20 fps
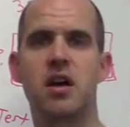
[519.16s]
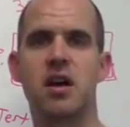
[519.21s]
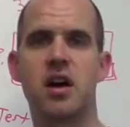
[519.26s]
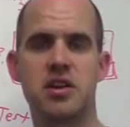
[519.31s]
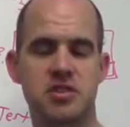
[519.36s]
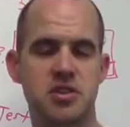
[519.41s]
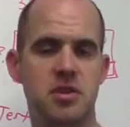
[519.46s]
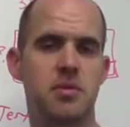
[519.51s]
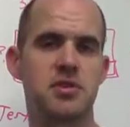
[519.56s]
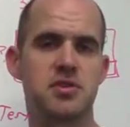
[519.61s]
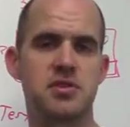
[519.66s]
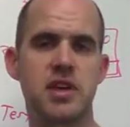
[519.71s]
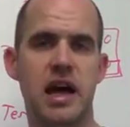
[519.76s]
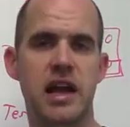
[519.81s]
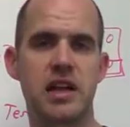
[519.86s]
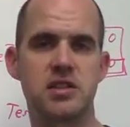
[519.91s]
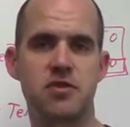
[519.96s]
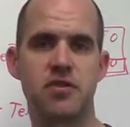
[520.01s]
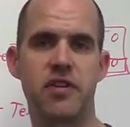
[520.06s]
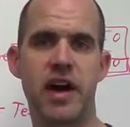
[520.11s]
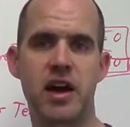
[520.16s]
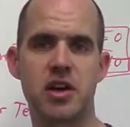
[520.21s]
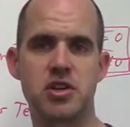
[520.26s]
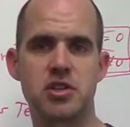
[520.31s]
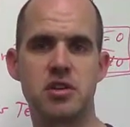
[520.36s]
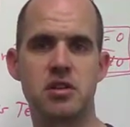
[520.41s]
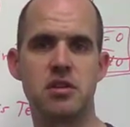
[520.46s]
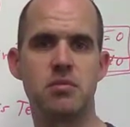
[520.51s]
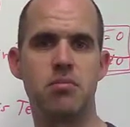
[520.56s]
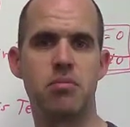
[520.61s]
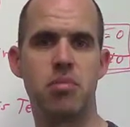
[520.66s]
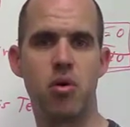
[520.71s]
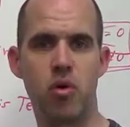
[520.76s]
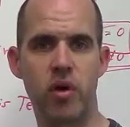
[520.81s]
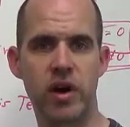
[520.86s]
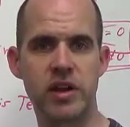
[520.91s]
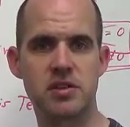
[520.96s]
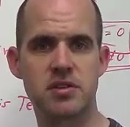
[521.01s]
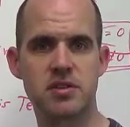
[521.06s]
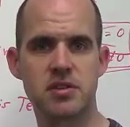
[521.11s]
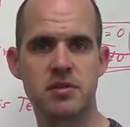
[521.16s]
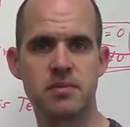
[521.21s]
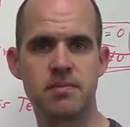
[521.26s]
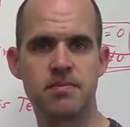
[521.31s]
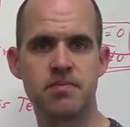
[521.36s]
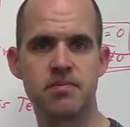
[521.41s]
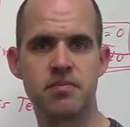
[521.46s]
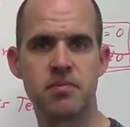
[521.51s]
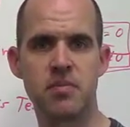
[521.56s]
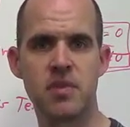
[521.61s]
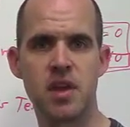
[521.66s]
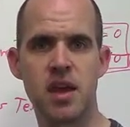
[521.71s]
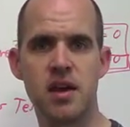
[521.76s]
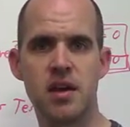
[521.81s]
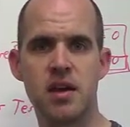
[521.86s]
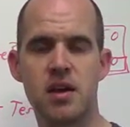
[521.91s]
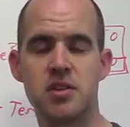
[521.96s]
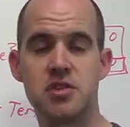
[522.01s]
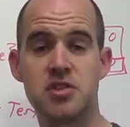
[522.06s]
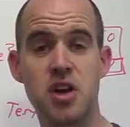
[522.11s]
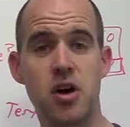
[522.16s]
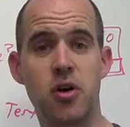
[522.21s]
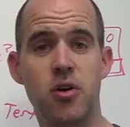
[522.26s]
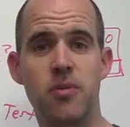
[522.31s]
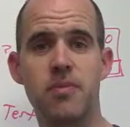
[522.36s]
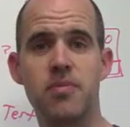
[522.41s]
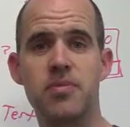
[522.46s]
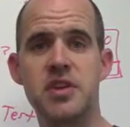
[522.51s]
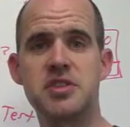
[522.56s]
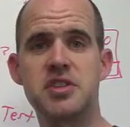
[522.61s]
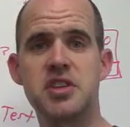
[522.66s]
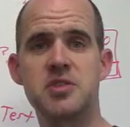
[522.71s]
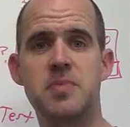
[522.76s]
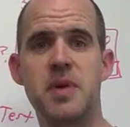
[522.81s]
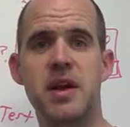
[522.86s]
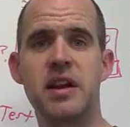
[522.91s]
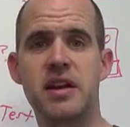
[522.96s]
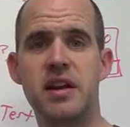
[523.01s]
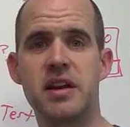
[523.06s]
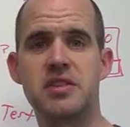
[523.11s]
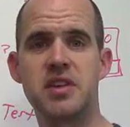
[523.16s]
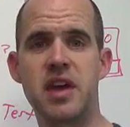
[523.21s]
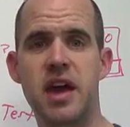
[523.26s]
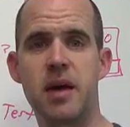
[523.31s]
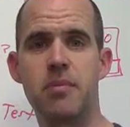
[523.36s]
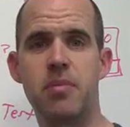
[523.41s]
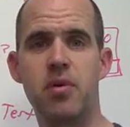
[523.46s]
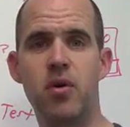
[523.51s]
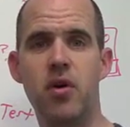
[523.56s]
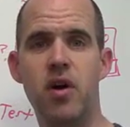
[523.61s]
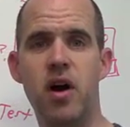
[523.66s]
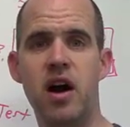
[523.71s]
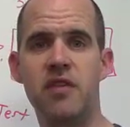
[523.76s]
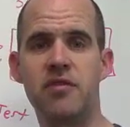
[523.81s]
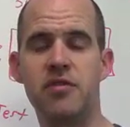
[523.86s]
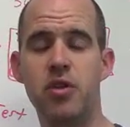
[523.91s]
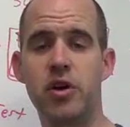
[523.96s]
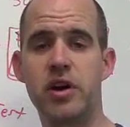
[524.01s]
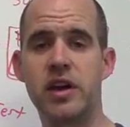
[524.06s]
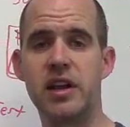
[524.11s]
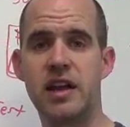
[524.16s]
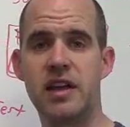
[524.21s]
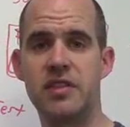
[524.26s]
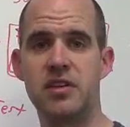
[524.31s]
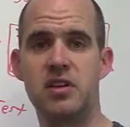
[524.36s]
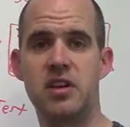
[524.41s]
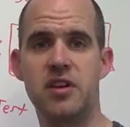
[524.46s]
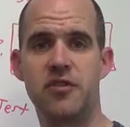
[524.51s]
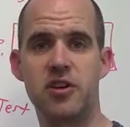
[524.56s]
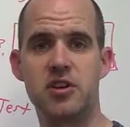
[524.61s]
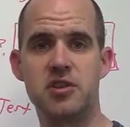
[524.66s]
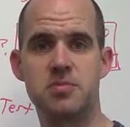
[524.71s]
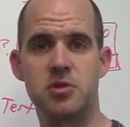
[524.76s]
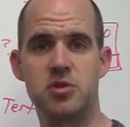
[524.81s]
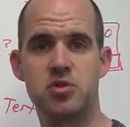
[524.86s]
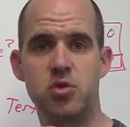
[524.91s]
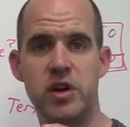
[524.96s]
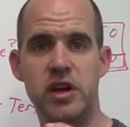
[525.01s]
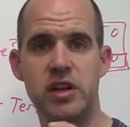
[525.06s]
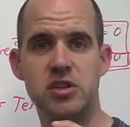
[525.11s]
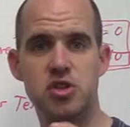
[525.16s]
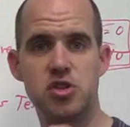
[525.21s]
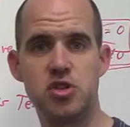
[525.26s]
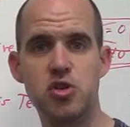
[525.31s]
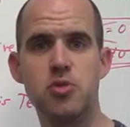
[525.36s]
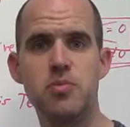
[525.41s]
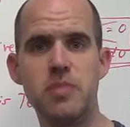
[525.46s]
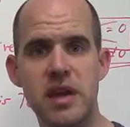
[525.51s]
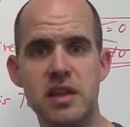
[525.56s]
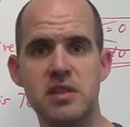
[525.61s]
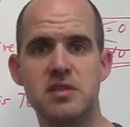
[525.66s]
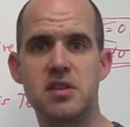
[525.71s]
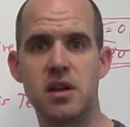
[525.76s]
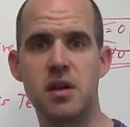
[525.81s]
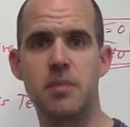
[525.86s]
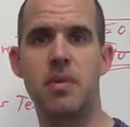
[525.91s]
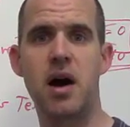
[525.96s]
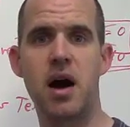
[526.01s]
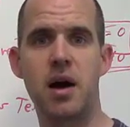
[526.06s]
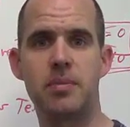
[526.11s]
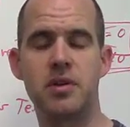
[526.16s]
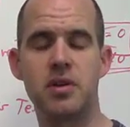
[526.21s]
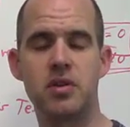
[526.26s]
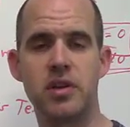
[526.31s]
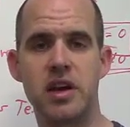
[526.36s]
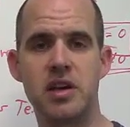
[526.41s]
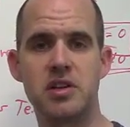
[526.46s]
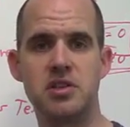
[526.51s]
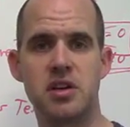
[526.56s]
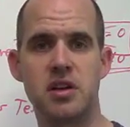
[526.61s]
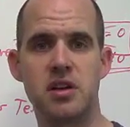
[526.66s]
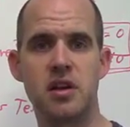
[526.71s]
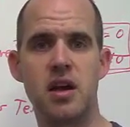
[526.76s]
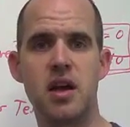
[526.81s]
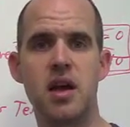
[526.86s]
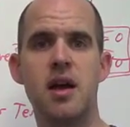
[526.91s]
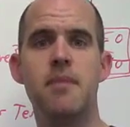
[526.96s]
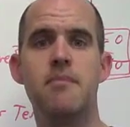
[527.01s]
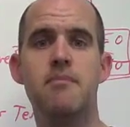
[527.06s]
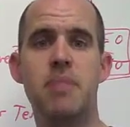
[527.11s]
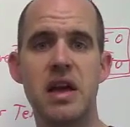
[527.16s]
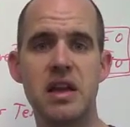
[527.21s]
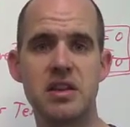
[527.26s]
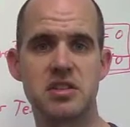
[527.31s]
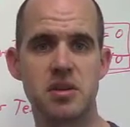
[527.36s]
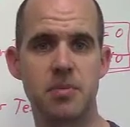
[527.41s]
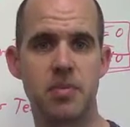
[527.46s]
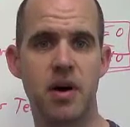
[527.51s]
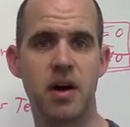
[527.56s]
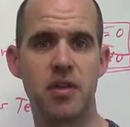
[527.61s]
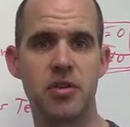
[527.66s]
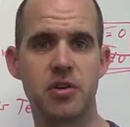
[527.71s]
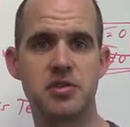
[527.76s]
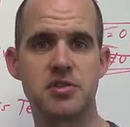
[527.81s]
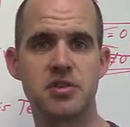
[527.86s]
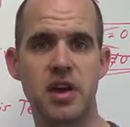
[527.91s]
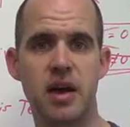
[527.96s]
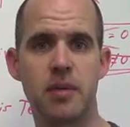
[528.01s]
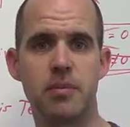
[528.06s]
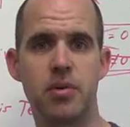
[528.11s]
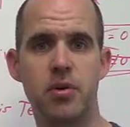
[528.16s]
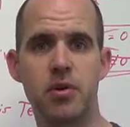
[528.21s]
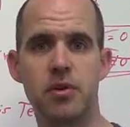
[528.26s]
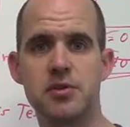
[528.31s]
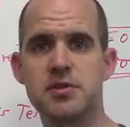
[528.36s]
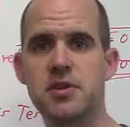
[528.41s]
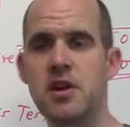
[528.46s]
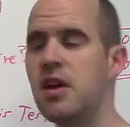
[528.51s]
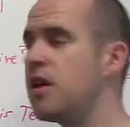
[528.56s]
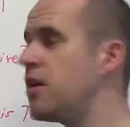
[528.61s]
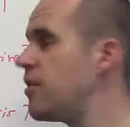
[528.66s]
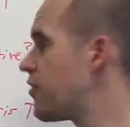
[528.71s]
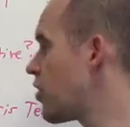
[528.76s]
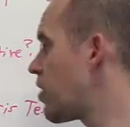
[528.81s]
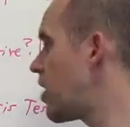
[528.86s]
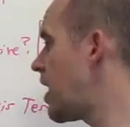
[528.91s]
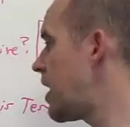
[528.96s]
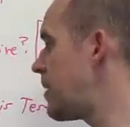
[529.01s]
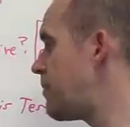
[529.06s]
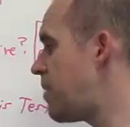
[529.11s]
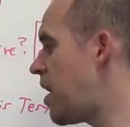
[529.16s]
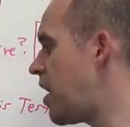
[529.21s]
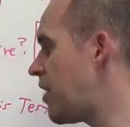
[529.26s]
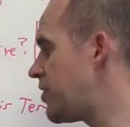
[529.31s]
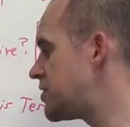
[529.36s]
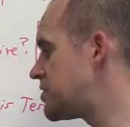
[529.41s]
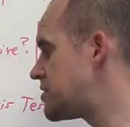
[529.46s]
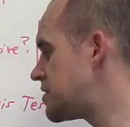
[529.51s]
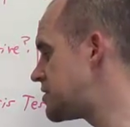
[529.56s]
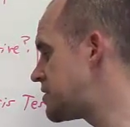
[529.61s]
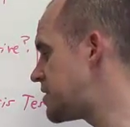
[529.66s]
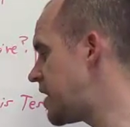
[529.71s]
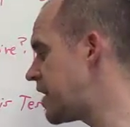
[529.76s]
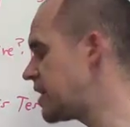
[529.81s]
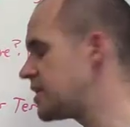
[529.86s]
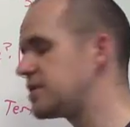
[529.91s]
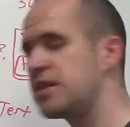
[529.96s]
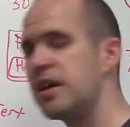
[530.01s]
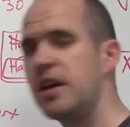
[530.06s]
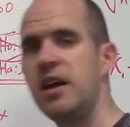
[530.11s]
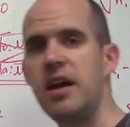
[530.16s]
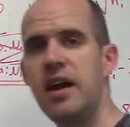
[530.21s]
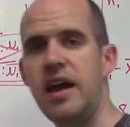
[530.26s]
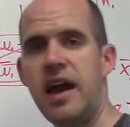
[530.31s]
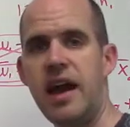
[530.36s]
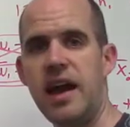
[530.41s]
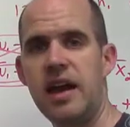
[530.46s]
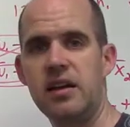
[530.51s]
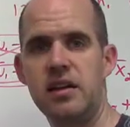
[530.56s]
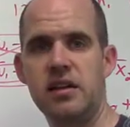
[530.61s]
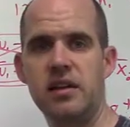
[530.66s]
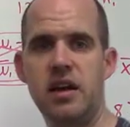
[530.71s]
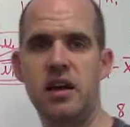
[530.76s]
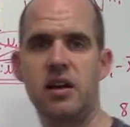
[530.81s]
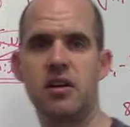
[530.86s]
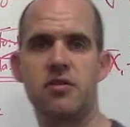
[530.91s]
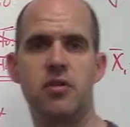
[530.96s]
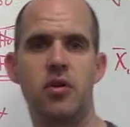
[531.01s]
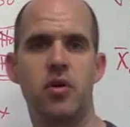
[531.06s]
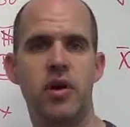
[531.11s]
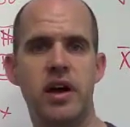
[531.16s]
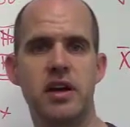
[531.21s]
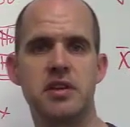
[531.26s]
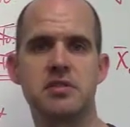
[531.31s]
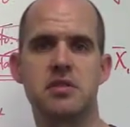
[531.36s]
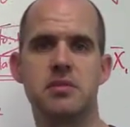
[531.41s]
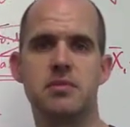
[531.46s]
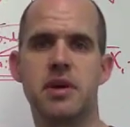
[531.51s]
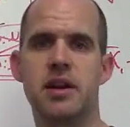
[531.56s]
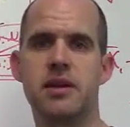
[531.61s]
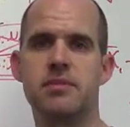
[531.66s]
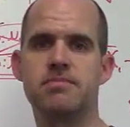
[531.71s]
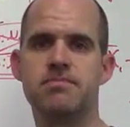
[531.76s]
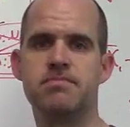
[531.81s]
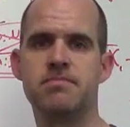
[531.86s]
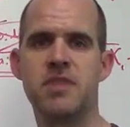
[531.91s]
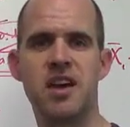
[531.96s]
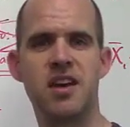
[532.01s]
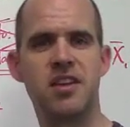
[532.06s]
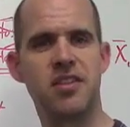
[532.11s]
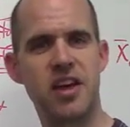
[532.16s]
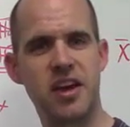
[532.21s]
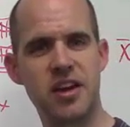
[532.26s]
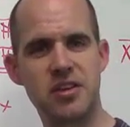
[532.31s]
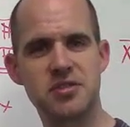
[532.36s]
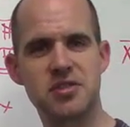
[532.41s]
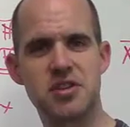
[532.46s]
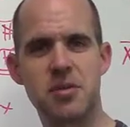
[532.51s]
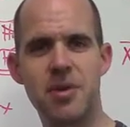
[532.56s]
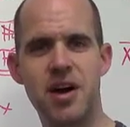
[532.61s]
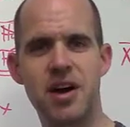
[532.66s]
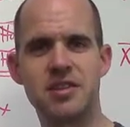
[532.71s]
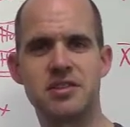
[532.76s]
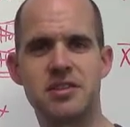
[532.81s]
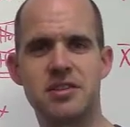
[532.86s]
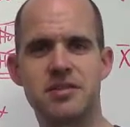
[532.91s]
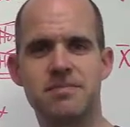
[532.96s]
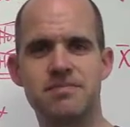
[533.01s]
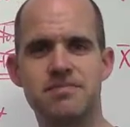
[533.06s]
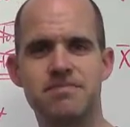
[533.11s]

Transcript: customer satisfaction points. So this has been an example of looking at the difference between two means in a population based upon their samples for a hypothesis test and an interval estimate. Thank you so much.